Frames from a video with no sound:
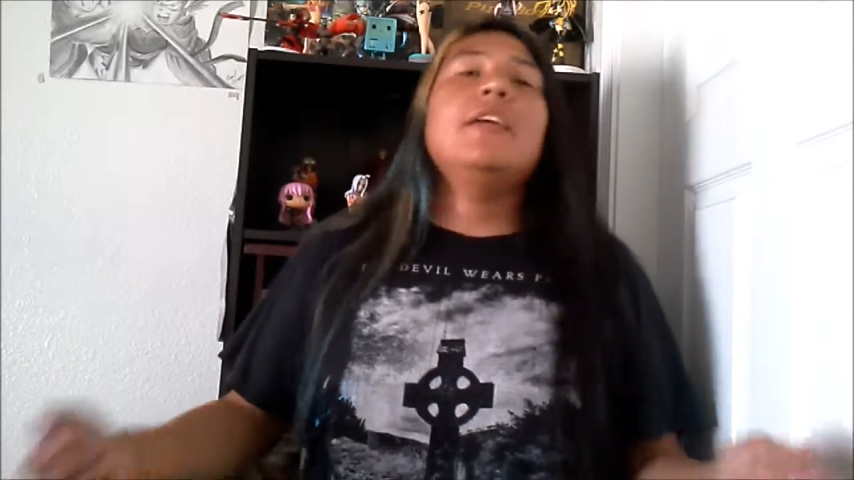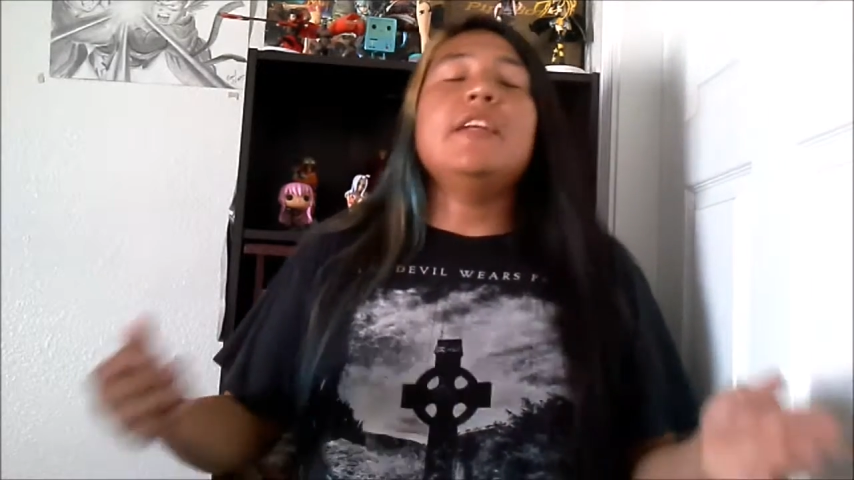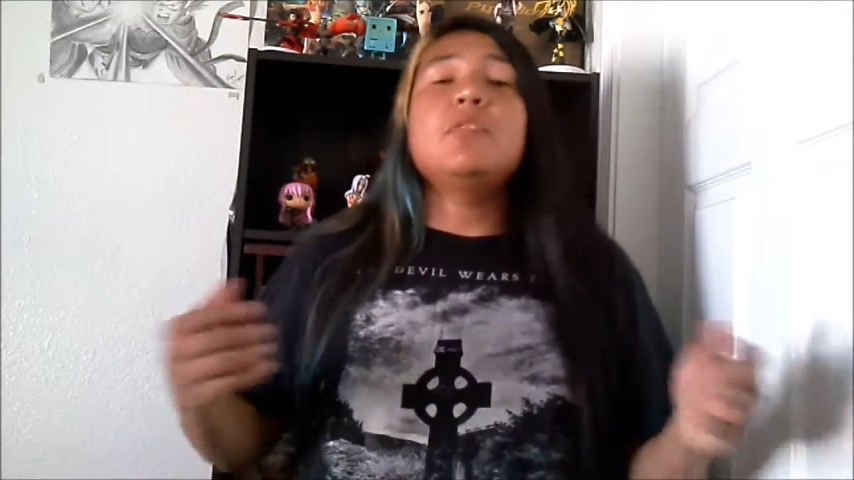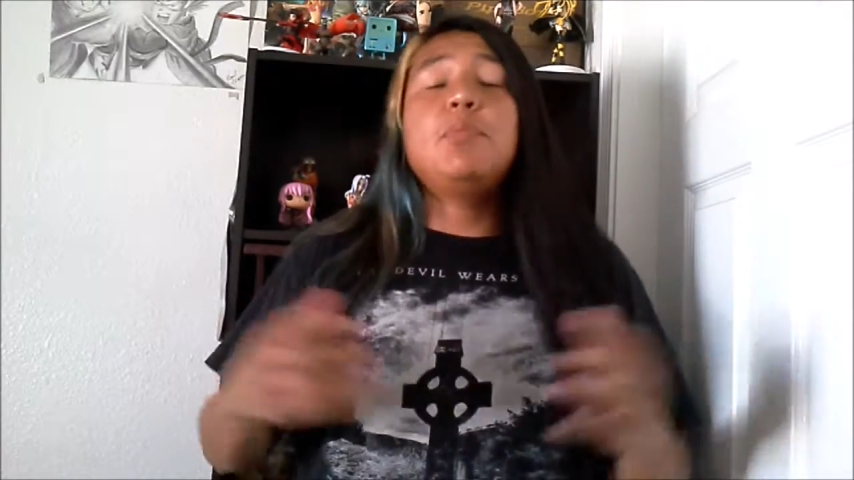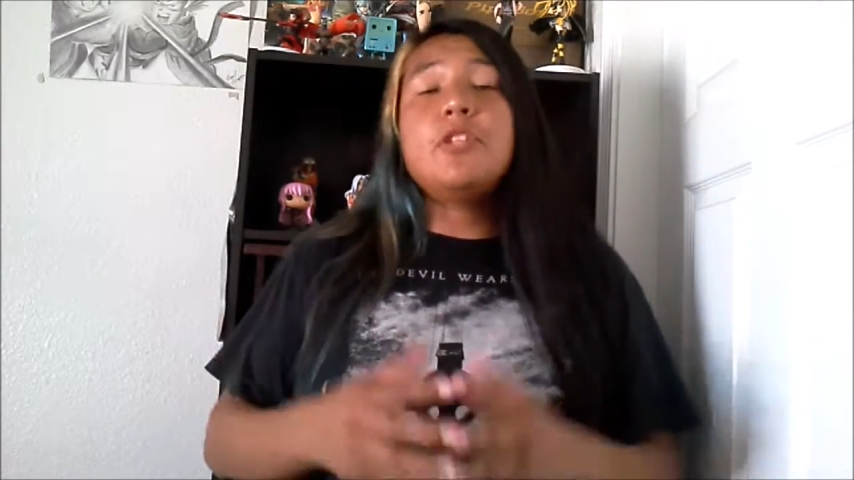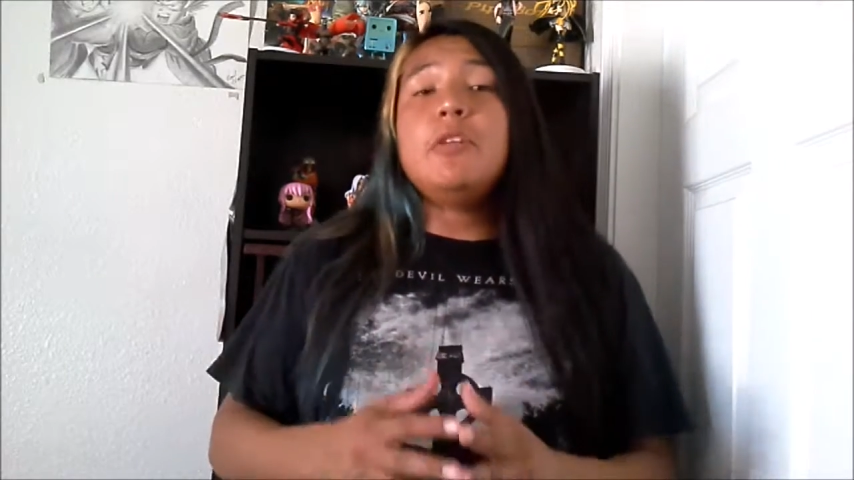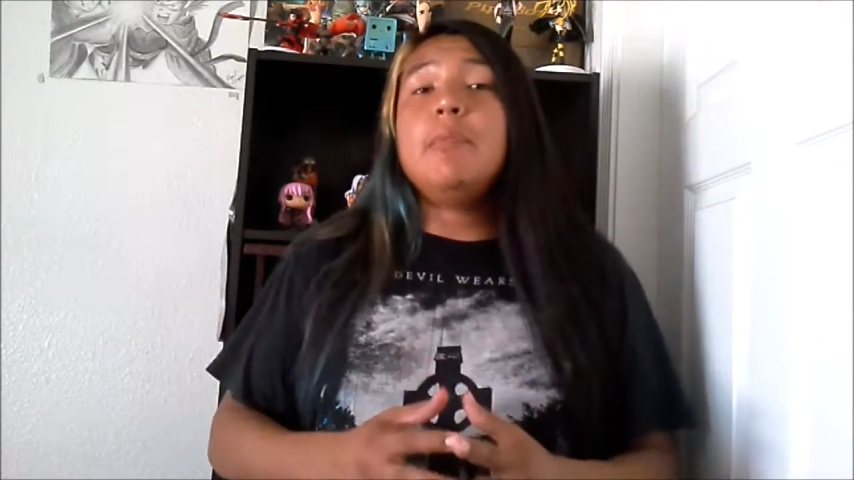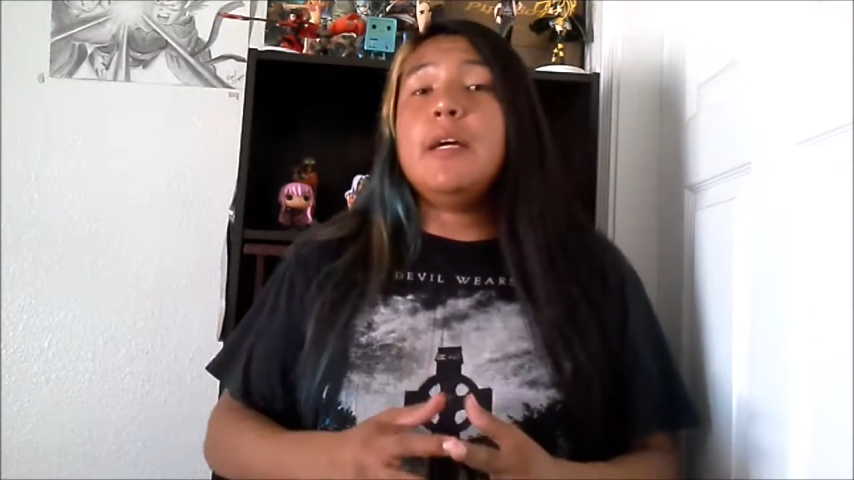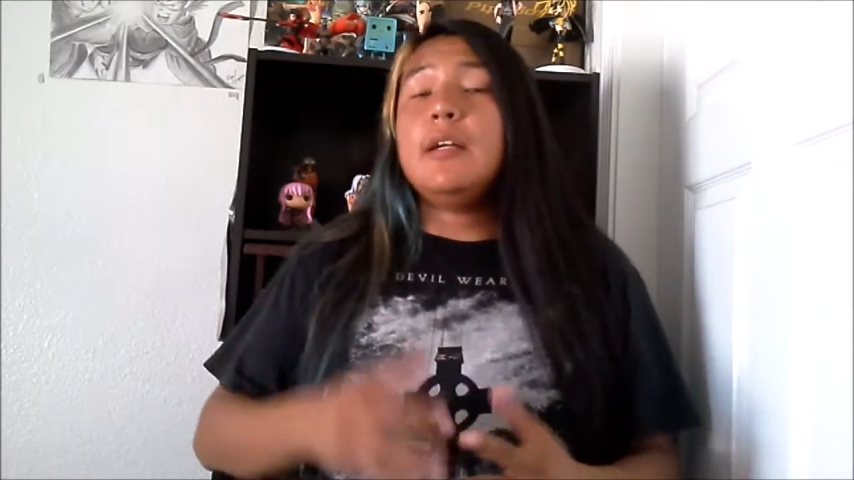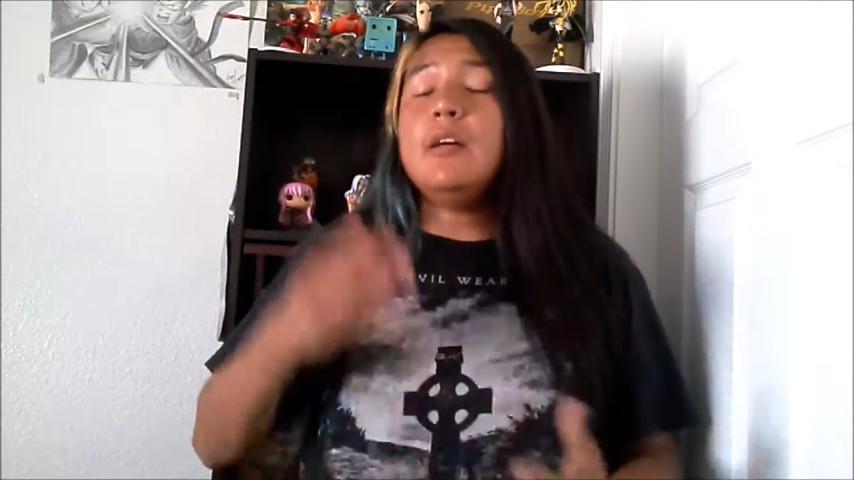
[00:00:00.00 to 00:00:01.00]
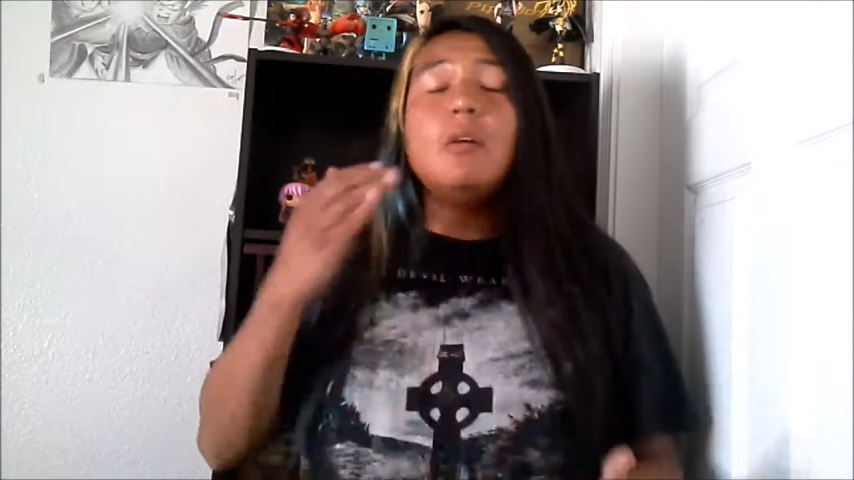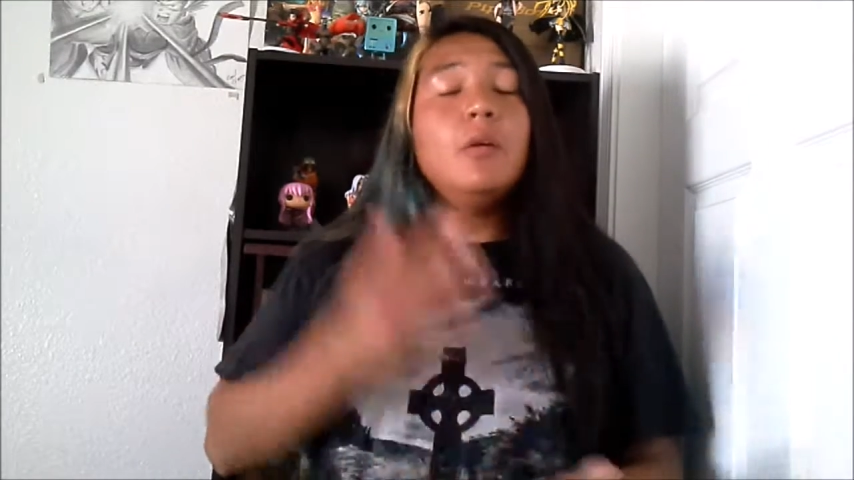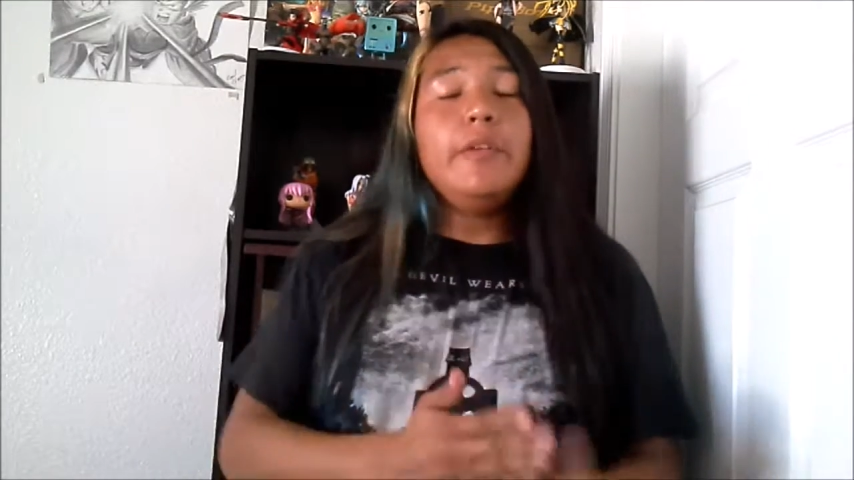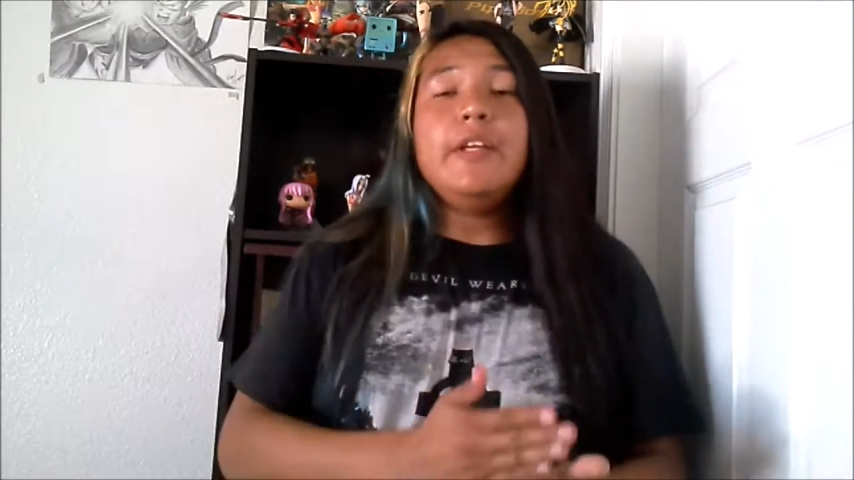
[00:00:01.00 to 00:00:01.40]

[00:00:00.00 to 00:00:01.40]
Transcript: he's pushing back all